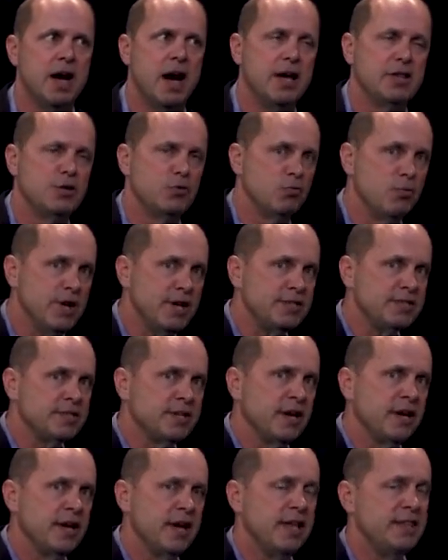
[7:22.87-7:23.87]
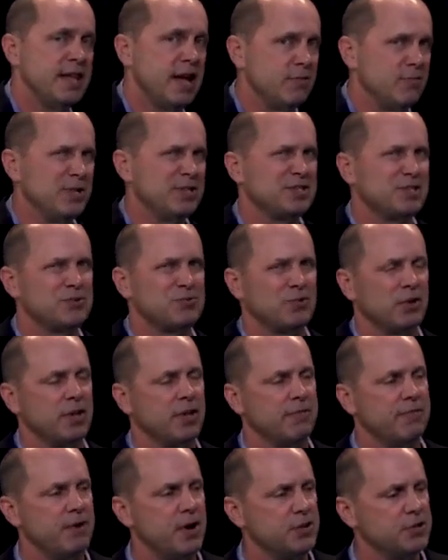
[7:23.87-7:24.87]
on the risk, and that risk is
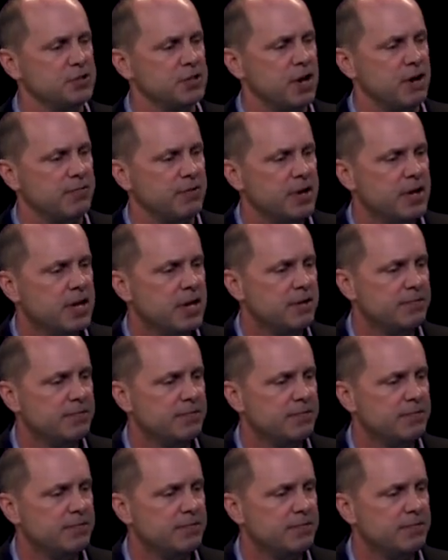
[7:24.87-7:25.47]
really a function of